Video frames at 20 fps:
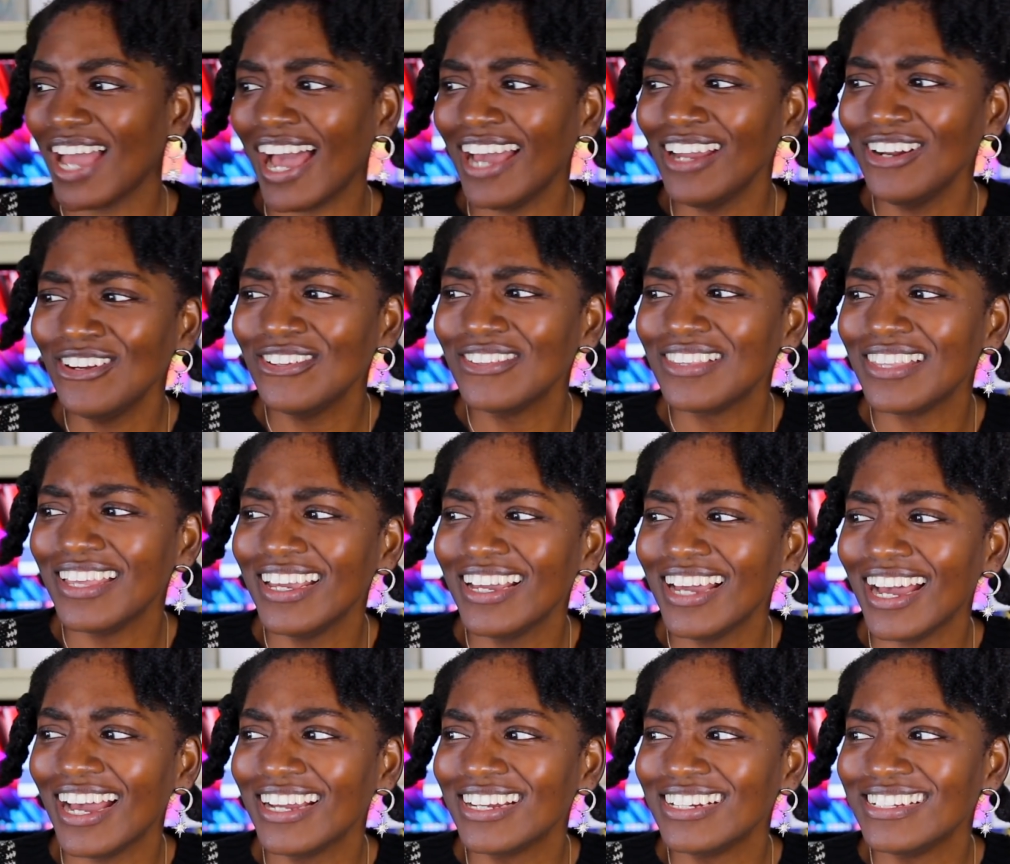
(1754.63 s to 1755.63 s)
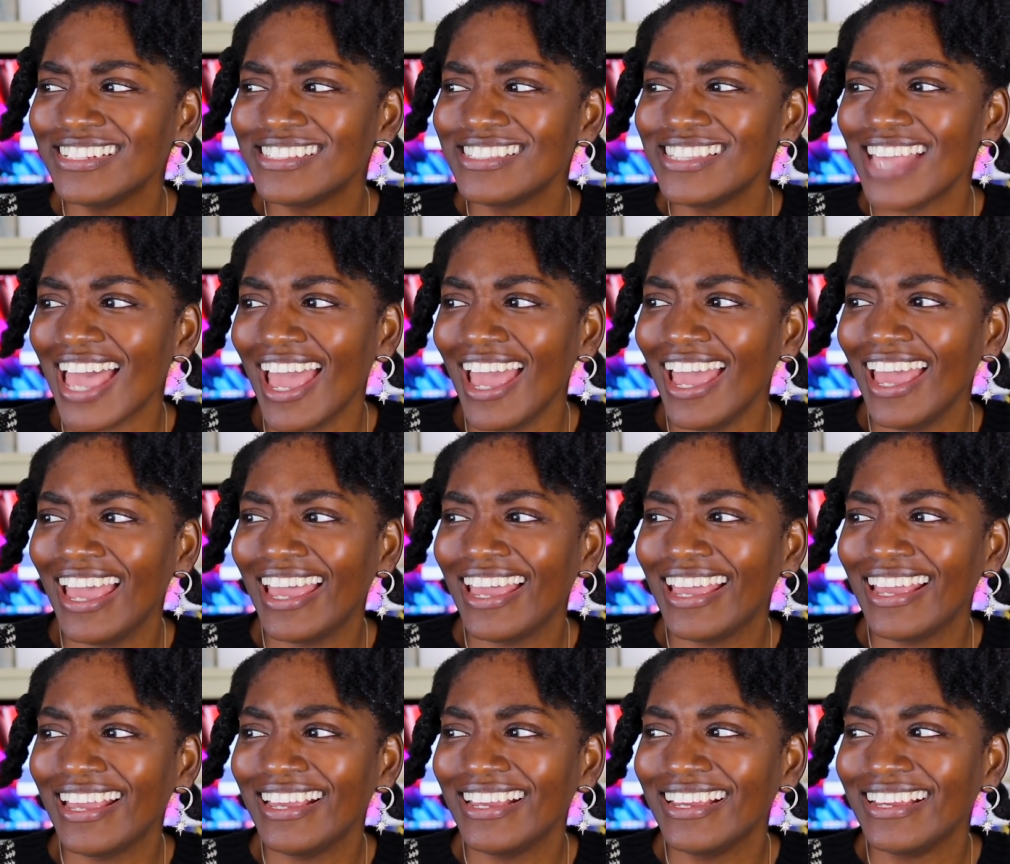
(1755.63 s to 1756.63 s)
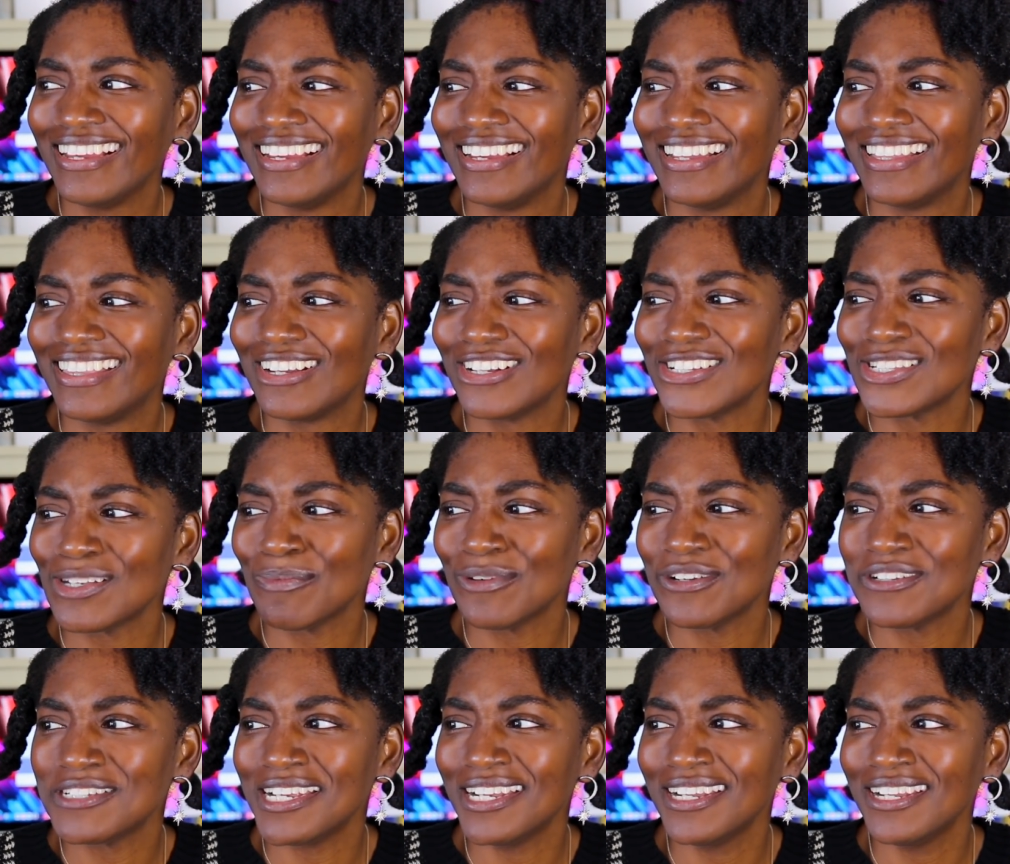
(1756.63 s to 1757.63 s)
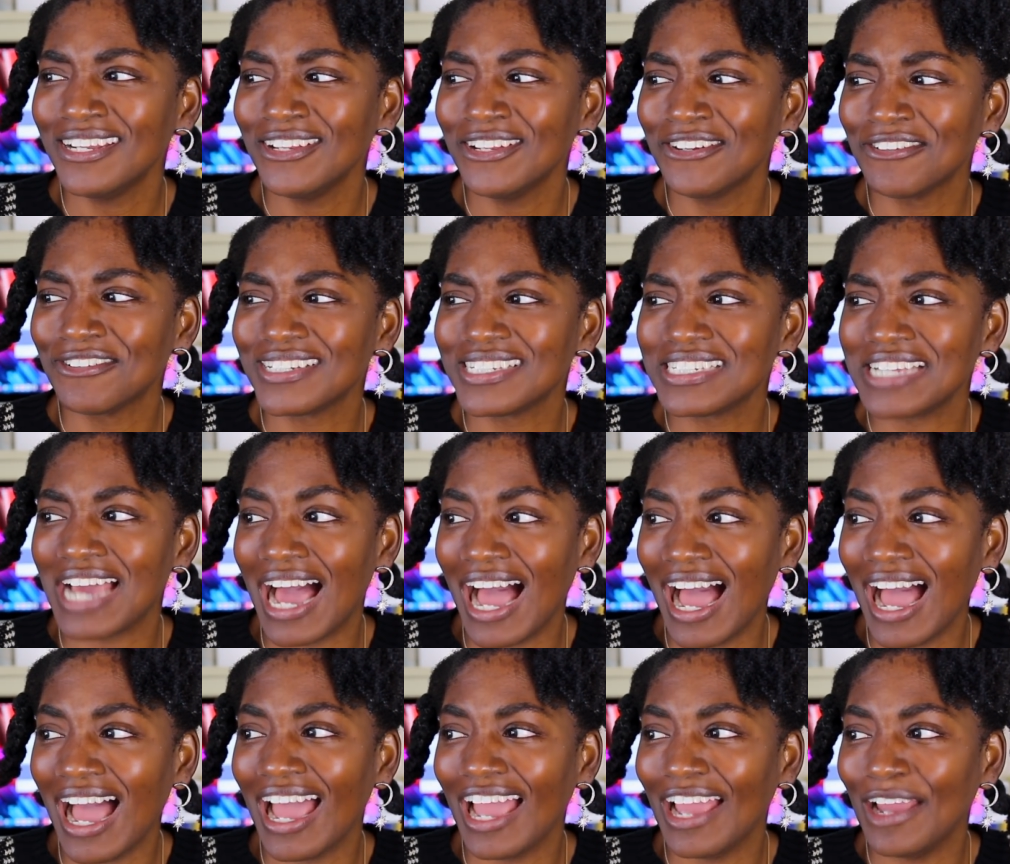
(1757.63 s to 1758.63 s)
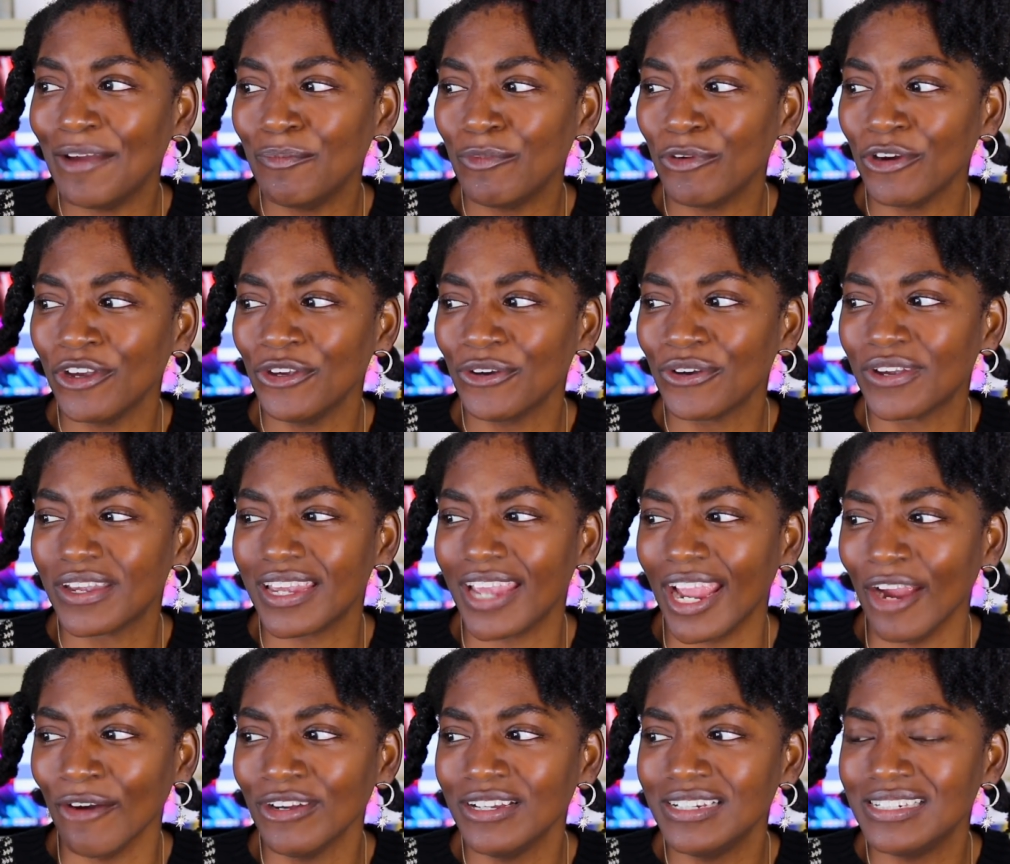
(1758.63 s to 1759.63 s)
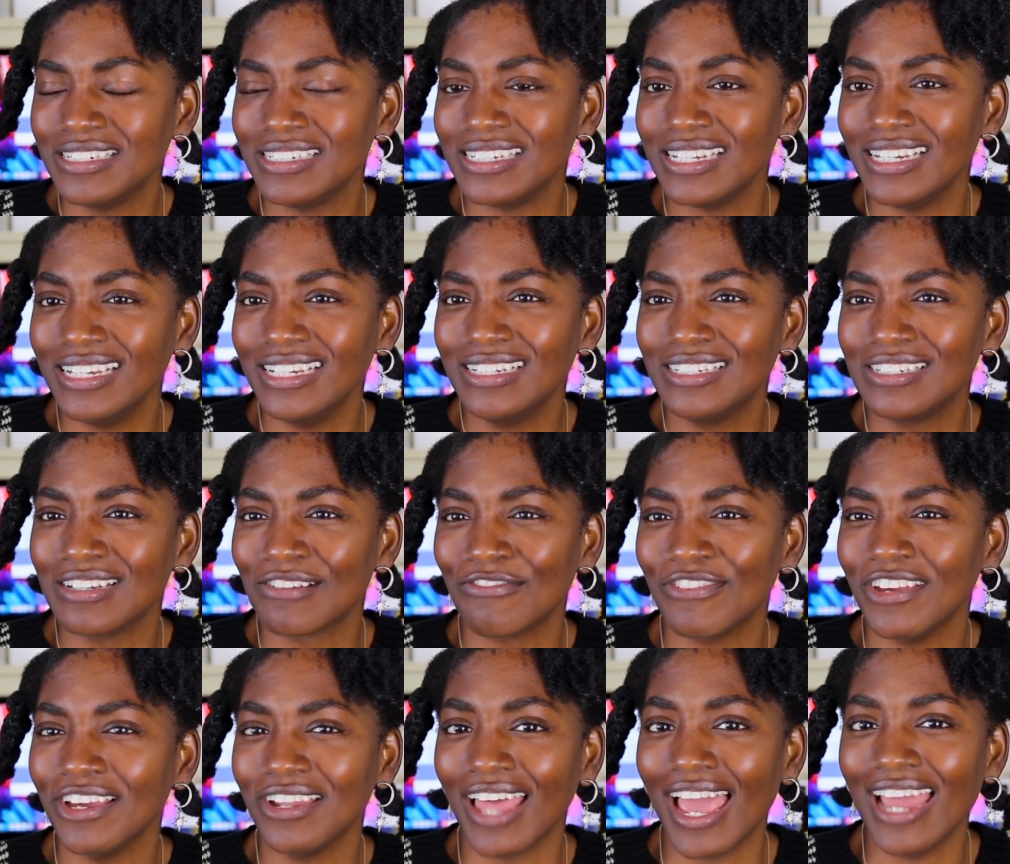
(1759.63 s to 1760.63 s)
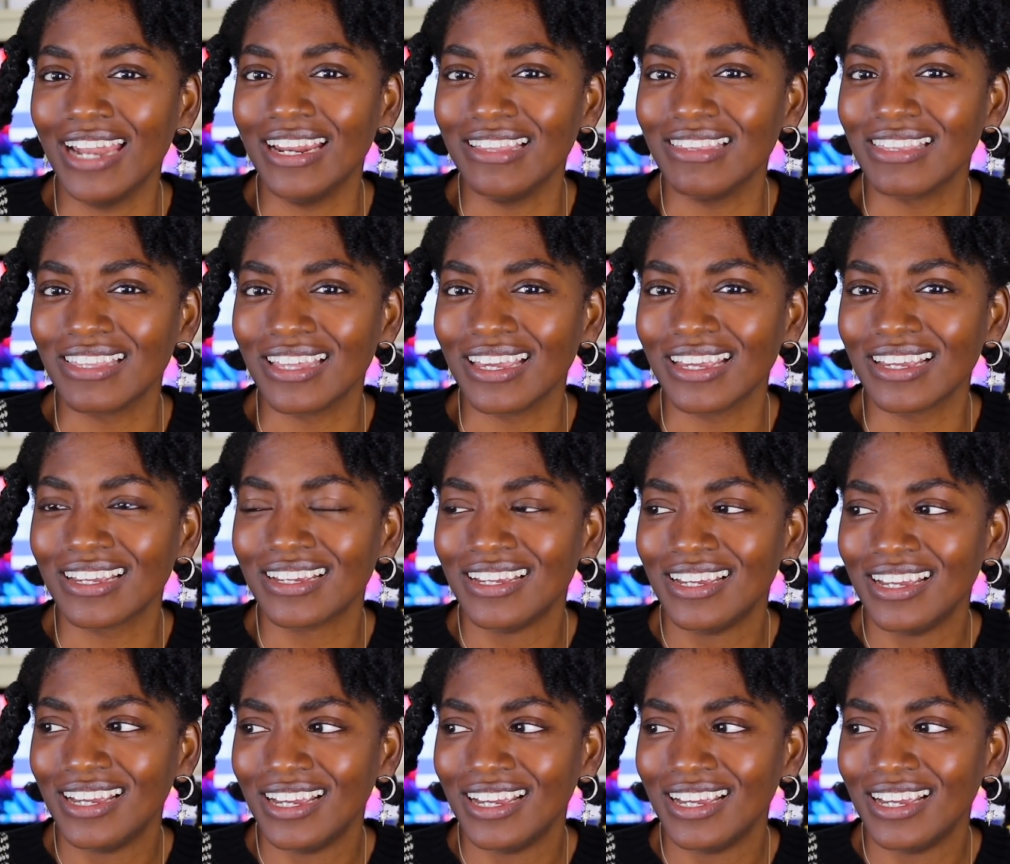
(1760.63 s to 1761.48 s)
I don't think I could say there's a particular time where you're guaranteed to feel anything.